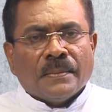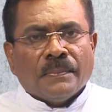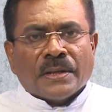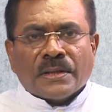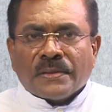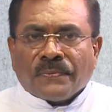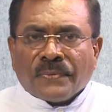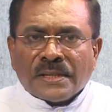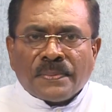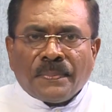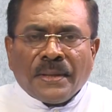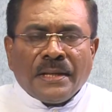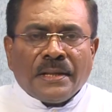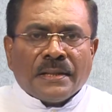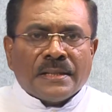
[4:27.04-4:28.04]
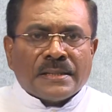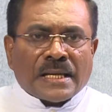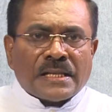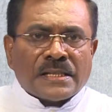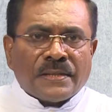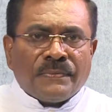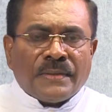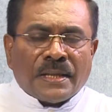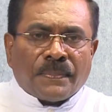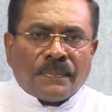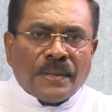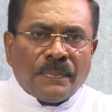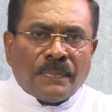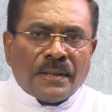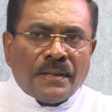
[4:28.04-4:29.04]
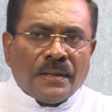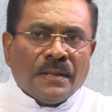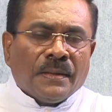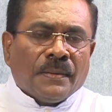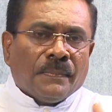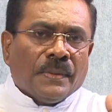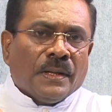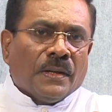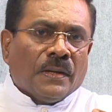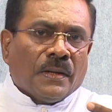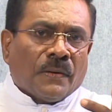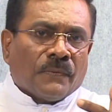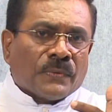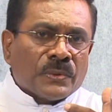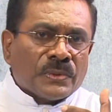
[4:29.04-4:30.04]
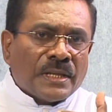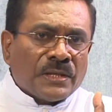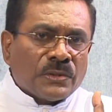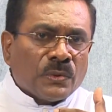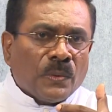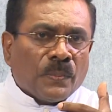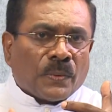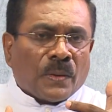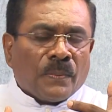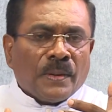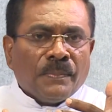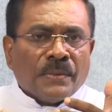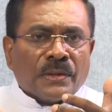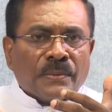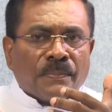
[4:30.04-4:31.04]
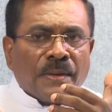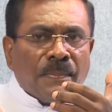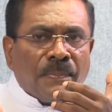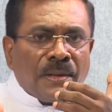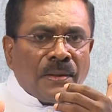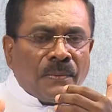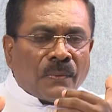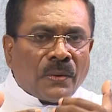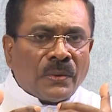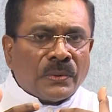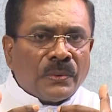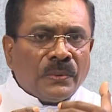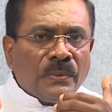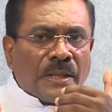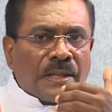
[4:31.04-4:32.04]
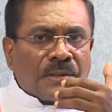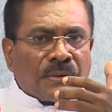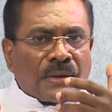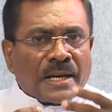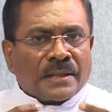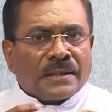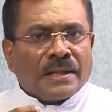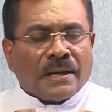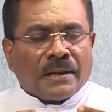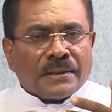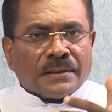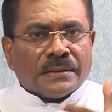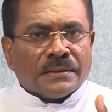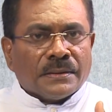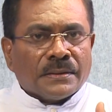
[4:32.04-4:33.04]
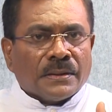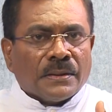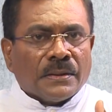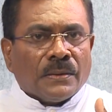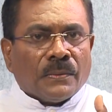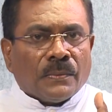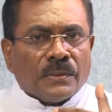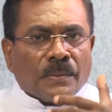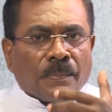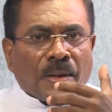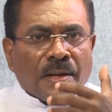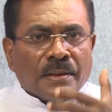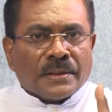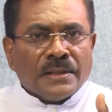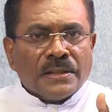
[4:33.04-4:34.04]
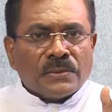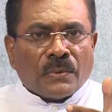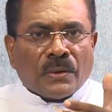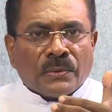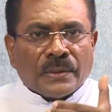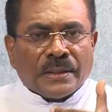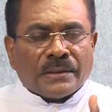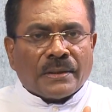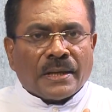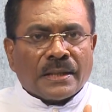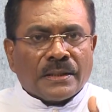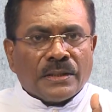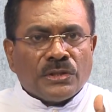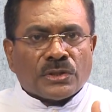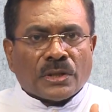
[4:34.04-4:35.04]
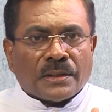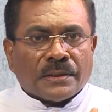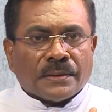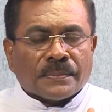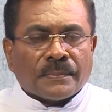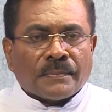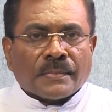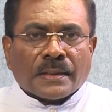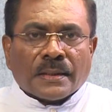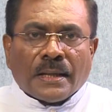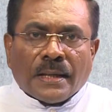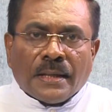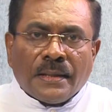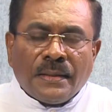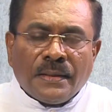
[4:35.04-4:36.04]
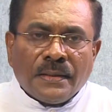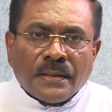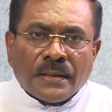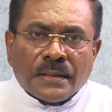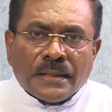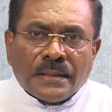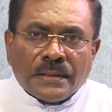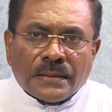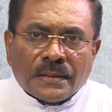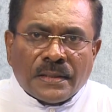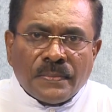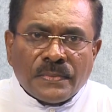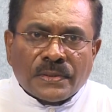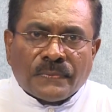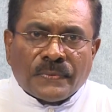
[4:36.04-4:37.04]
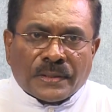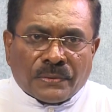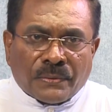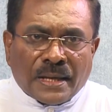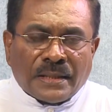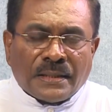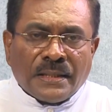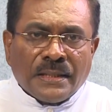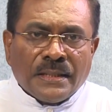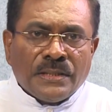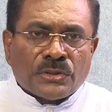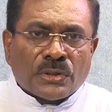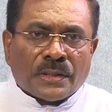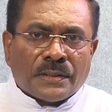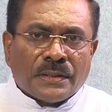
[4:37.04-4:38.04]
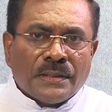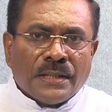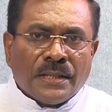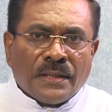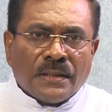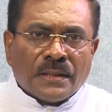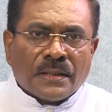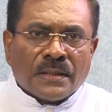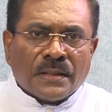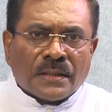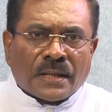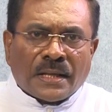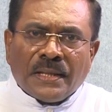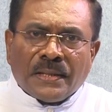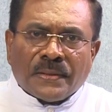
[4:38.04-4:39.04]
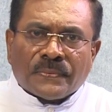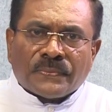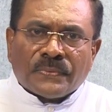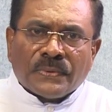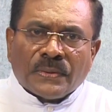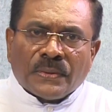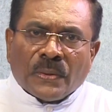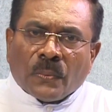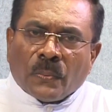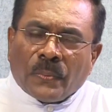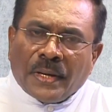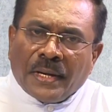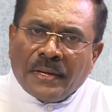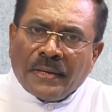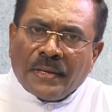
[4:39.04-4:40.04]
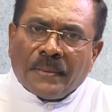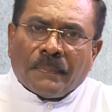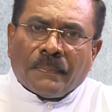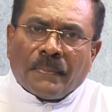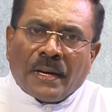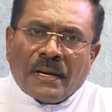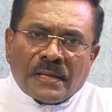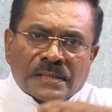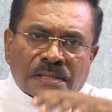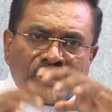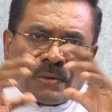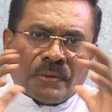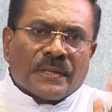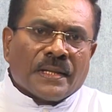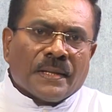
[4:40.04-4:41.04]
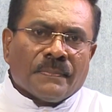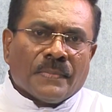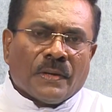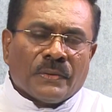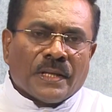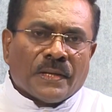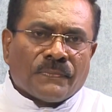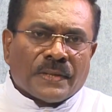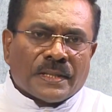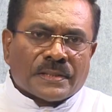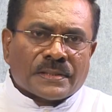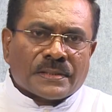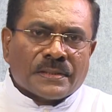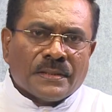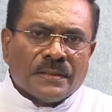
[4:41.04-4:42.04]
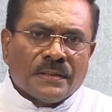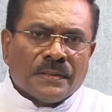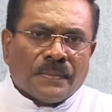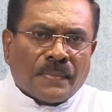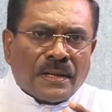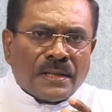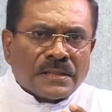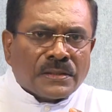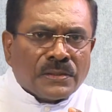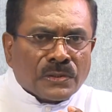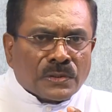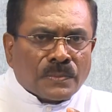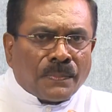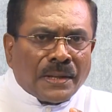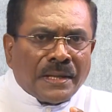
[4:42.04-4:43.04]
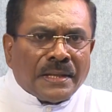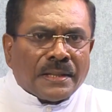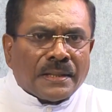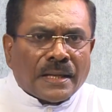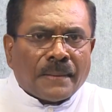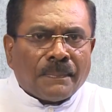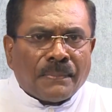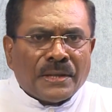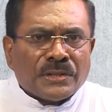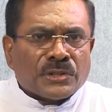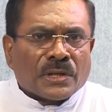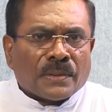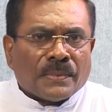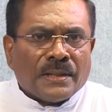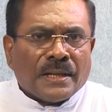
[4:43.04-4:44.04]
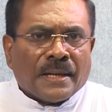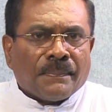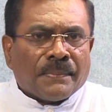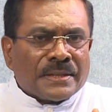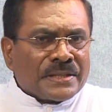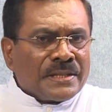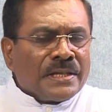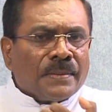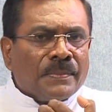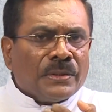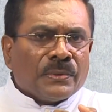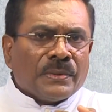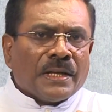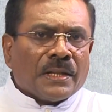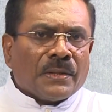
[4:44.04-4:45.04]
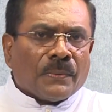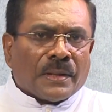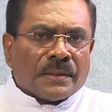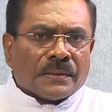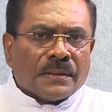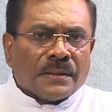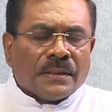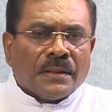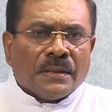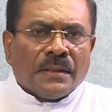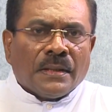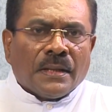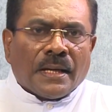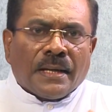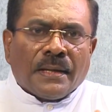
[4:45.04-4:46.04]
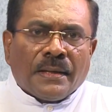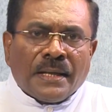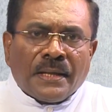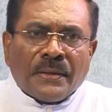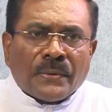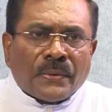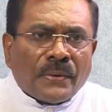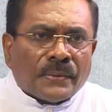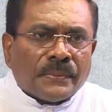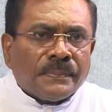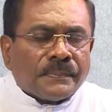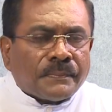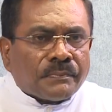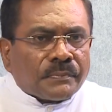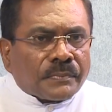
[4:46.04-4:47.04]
Because the first period is as if that people, of course, there is no problem, because people want to attract the other. The partners want to attract each other. And in terms of attracting each other, they kind of wear a mask on them, on their face. The mask looks pretty and pleasurable and presentable to the other one. And later on,